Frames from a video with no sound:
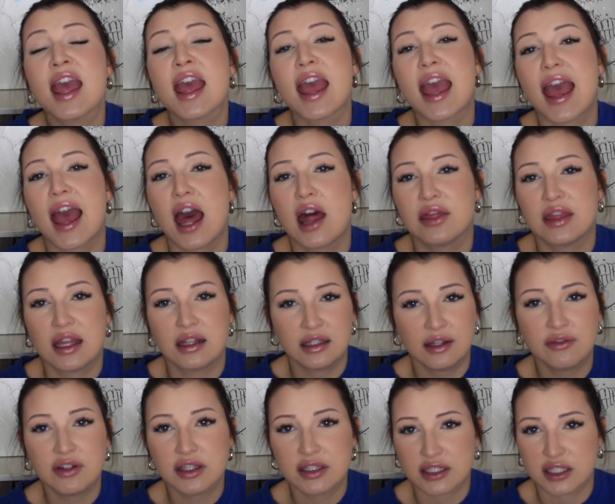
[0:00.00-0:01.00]
and they
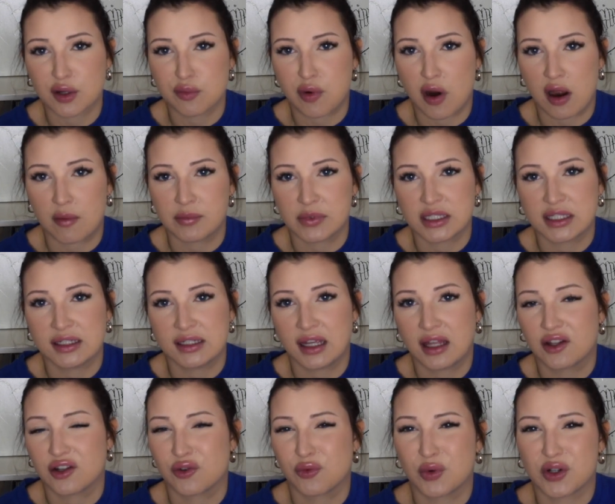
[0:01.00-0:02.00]
lived in this apartment
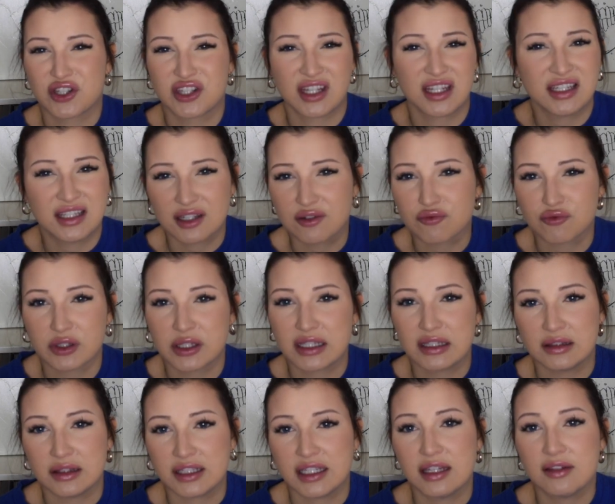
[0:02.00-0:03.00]
together, which they didn't really
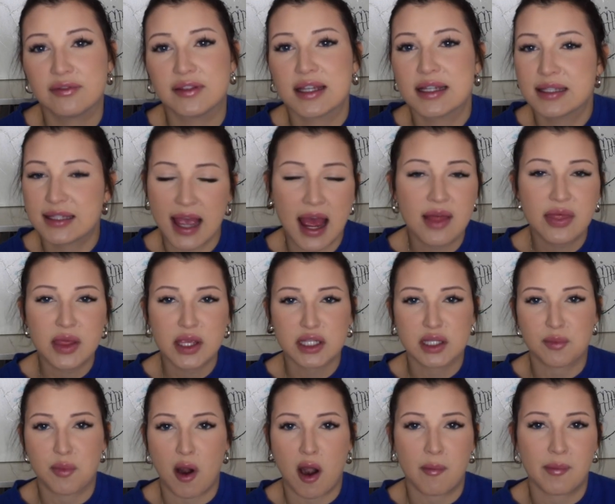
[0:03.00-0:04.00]
leave. They sat in this
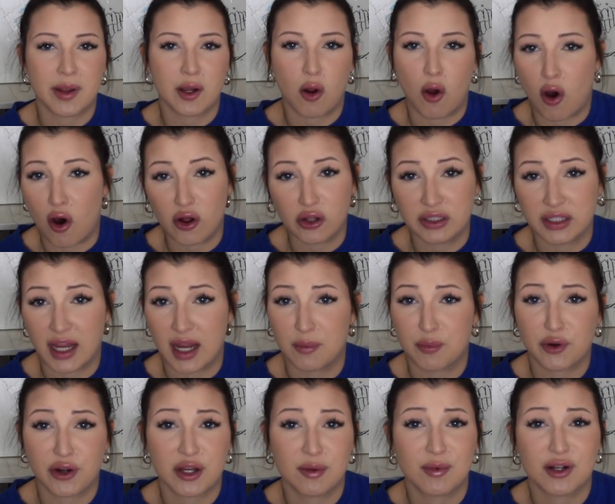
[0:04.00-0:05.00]
apartment all day,
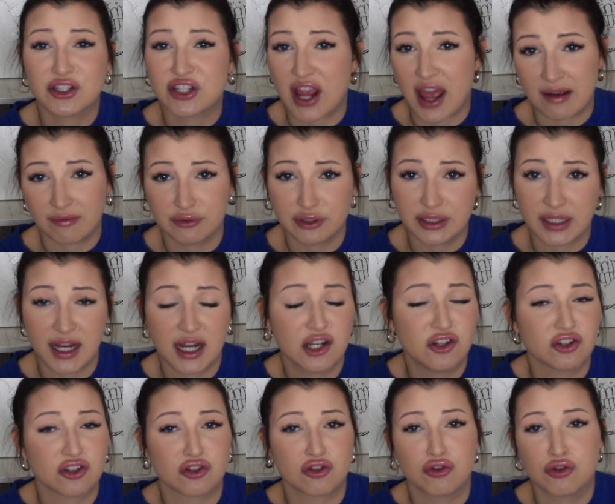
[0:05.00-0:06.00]
pretty much every day,
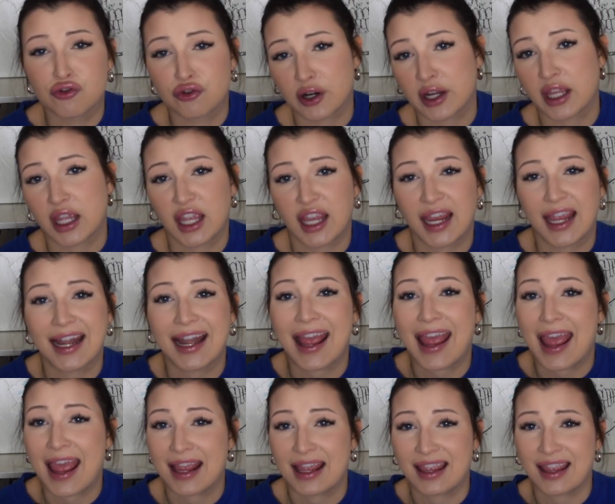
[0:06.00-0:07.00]
just drinking and
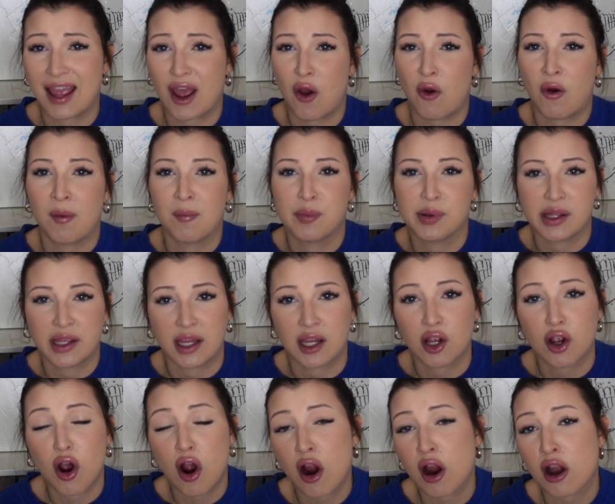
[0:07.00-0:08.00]
hanging out and playing
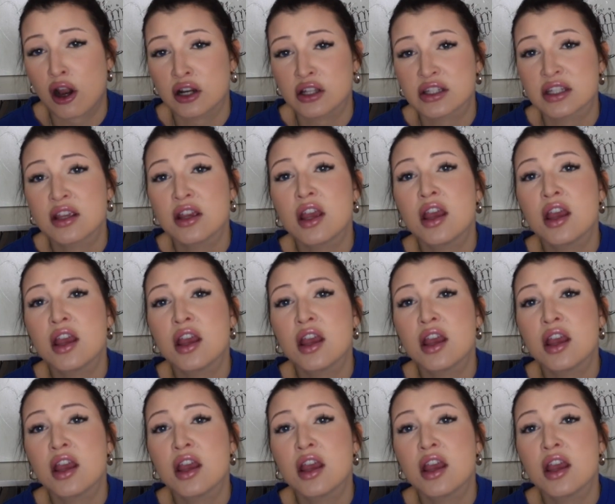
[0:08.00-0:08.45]
cards.